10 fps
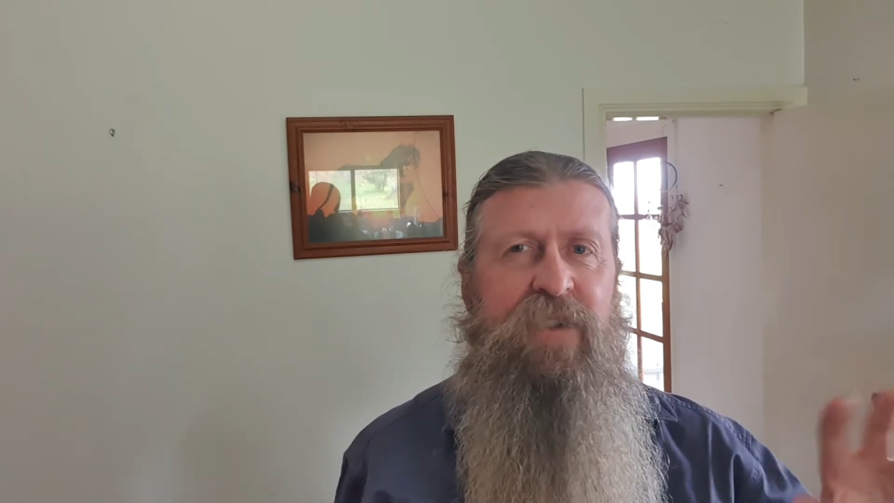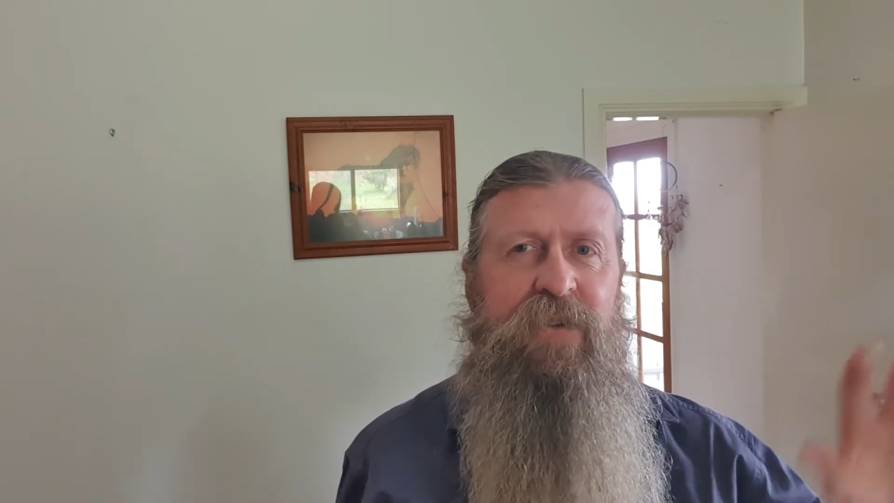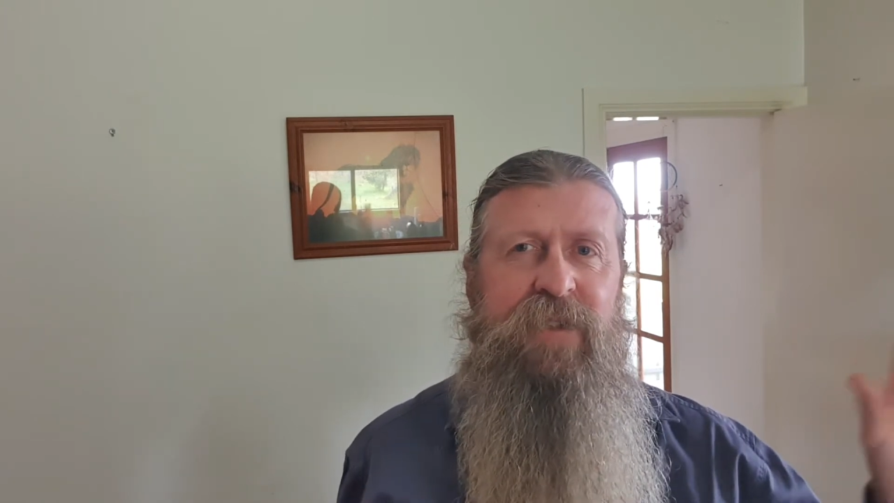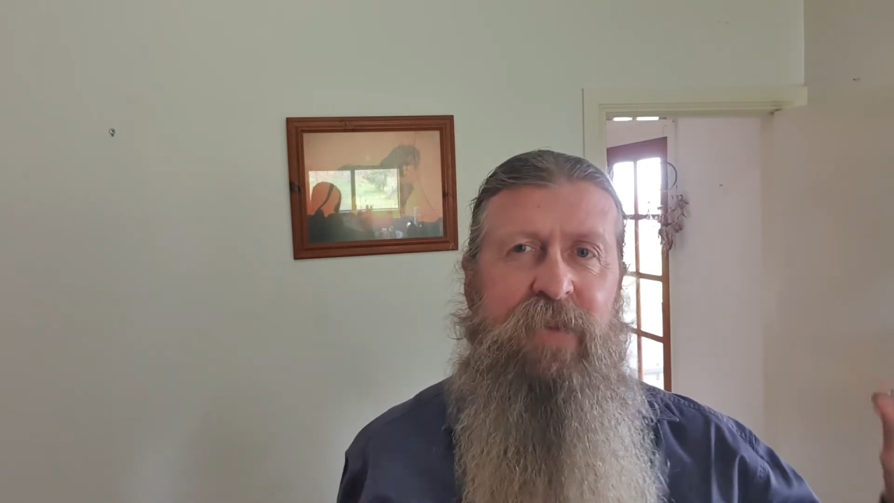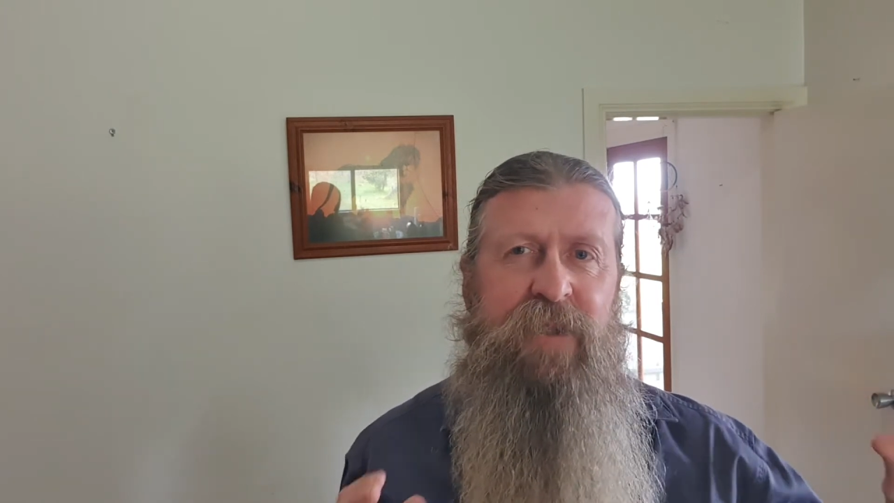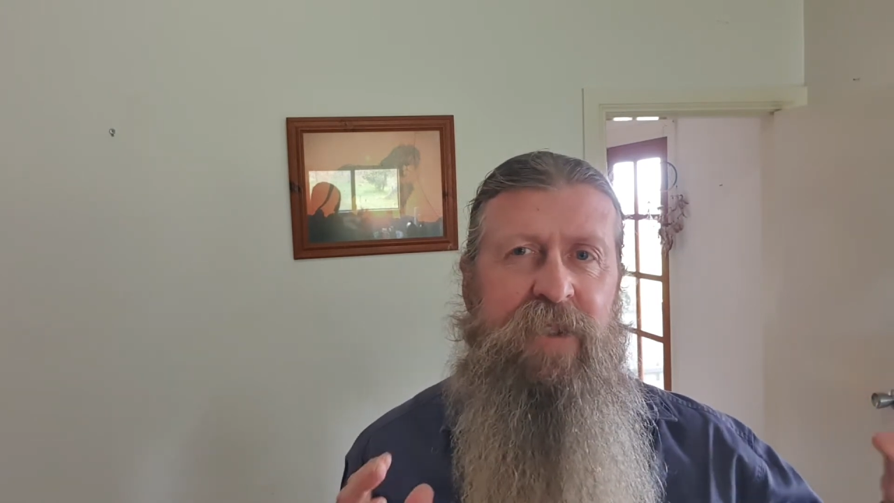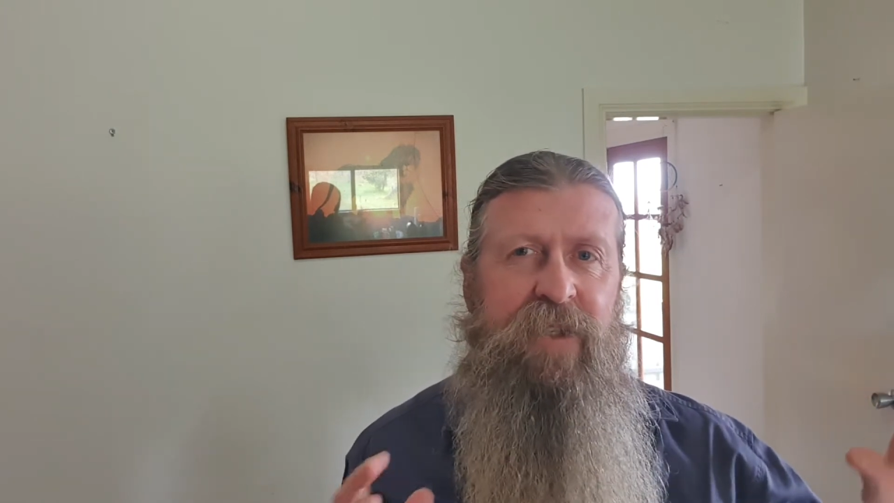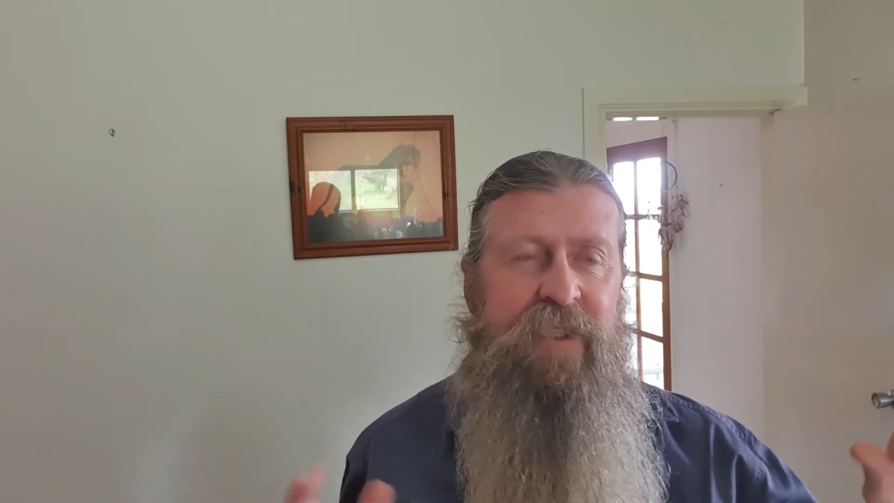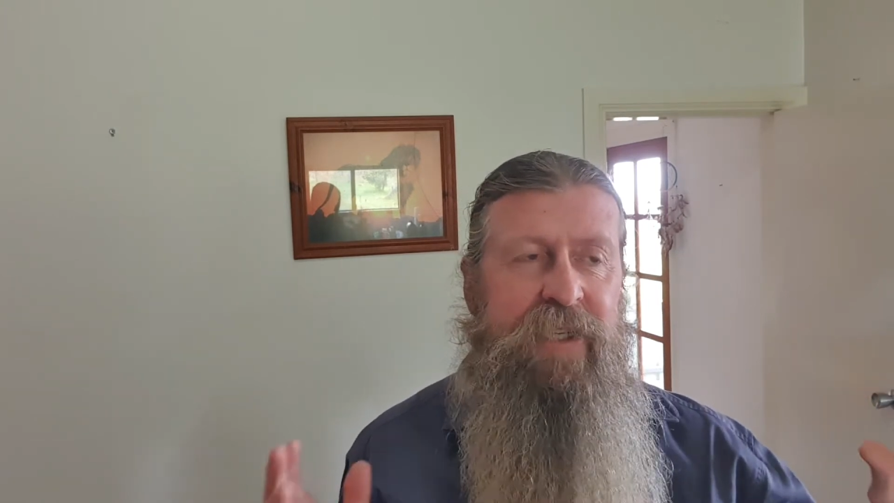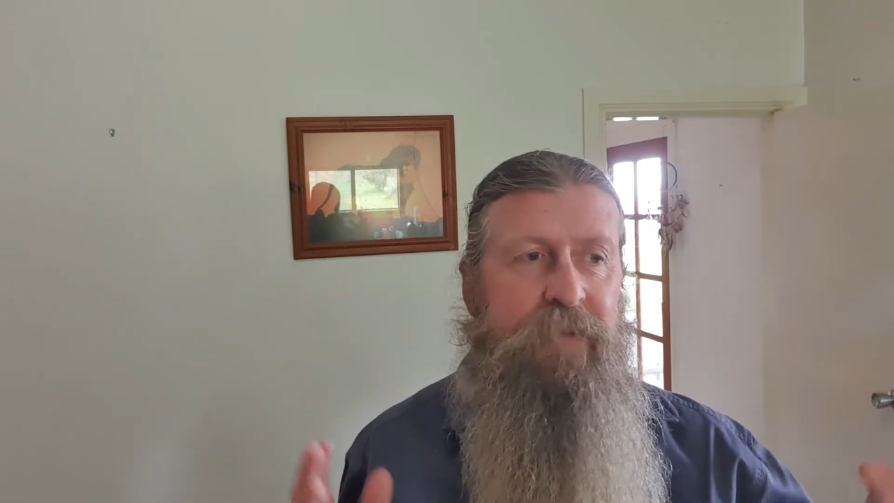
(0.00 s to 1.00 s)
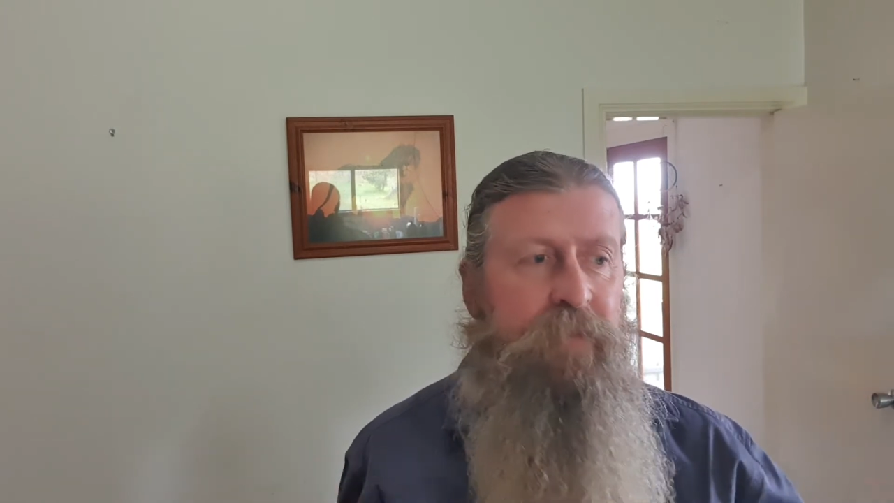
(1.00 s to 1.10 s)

or something like that.